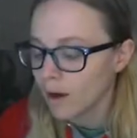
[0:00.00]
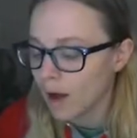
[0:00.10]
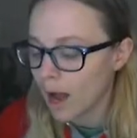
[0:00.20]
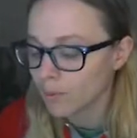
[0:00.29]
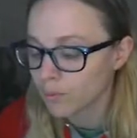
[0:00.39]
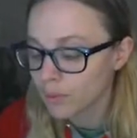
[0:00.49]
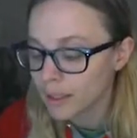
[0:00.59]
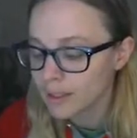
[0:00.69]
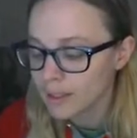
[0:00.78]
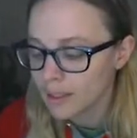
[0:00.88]
I
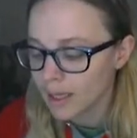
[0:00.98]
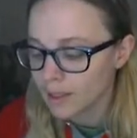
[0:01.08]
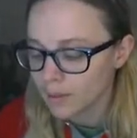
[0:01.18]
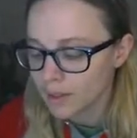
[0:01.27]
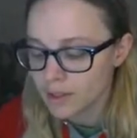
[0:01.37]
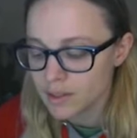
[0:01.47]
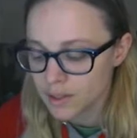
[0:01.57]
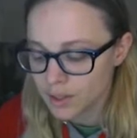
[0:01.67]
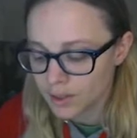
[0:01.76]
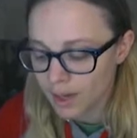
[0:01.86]
really like the way these
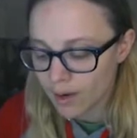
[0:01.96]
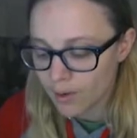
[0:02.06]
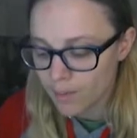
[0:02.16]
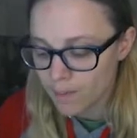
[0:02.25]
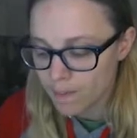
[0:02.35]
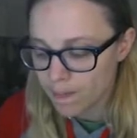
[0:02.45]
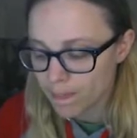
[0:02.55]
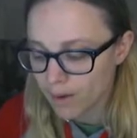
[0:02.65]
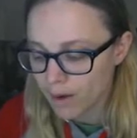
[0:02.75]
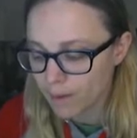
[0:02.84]
turned out.
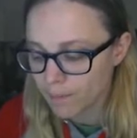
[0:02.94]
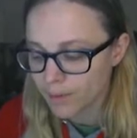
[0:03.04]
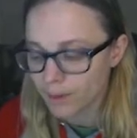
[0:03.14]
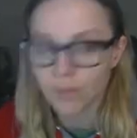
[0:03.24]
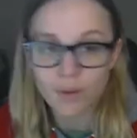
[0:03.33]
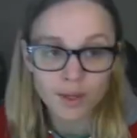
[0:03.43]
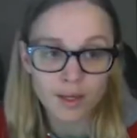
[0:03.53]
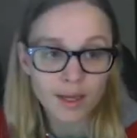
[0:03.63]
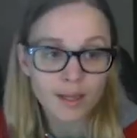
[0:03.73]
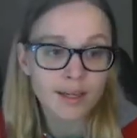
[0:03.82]
They're more than
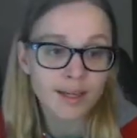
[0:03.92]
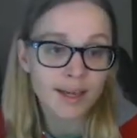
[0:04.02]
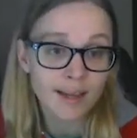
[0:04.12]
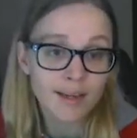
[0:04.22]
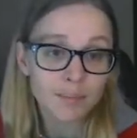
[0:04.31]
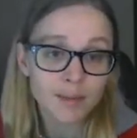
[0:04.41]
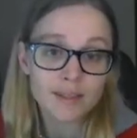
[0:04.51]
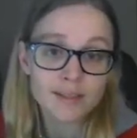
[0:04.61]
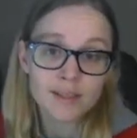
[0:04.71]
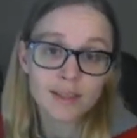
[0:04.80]
likely going to end up
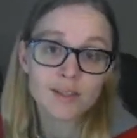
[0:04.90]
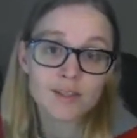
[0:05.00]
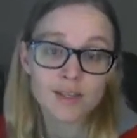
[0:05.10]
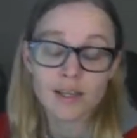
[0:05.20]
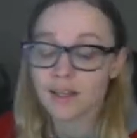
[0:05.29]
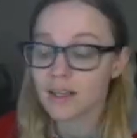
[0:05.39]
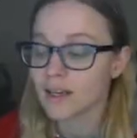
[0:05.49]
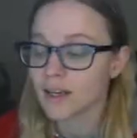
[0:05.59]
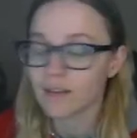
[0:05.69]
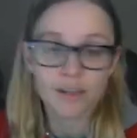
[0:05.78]
being stickers in
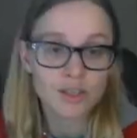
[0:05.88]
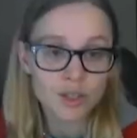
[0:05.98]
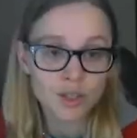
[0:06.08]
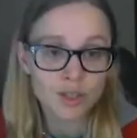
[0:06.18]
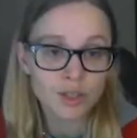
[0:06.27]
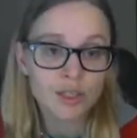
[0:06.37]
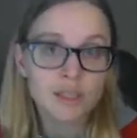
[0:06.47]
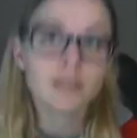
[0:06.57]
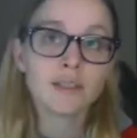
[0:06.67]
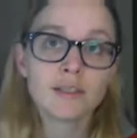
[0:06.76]
the Adventure
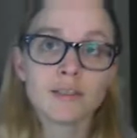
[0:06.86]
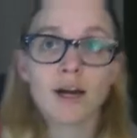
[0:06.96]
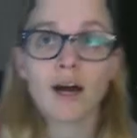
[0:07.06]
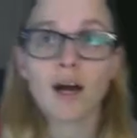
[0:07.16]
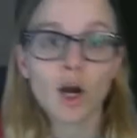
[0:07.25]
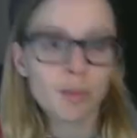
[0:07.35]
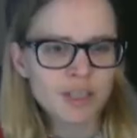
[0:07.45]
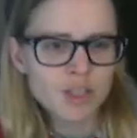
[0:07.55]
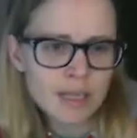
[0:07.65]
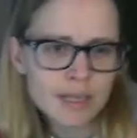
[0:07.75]

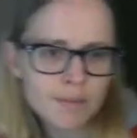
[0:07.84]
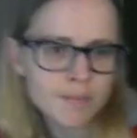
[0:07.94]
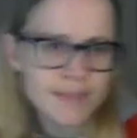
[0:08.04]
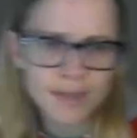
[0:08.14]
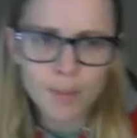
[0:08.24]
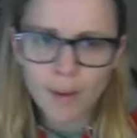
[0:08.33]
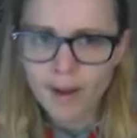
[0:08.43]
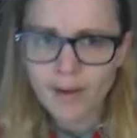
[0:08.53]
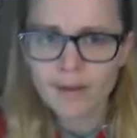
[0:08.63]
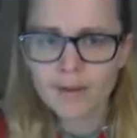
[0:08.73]
RPG sticker
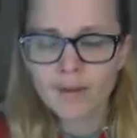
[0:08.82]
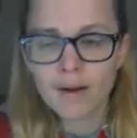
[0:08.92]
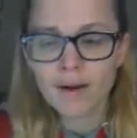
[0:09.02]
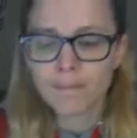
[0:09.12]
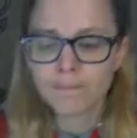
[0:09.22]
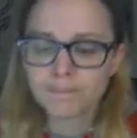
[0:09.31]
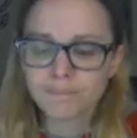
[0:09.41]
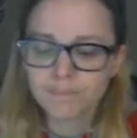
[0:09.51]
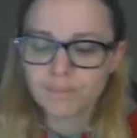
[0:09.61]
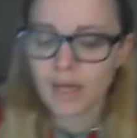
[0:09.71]
pack
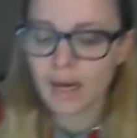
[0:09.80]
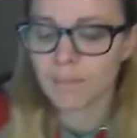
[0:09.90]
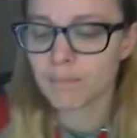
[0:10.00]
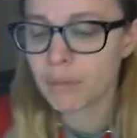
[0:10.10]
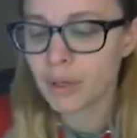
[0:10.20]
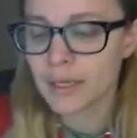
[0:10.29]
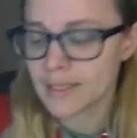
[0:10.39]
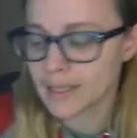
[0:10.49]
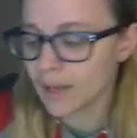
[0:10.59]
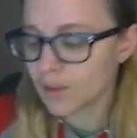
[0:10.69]
that I'm putting
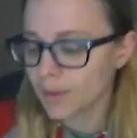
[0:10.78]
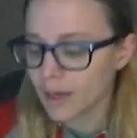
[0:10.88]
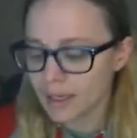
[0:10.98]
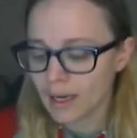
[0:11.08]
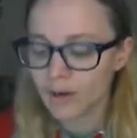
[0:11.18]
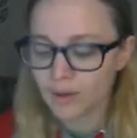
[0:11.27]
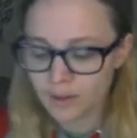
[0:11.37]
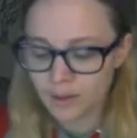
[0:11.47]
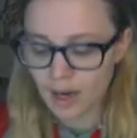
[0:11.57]
together right now.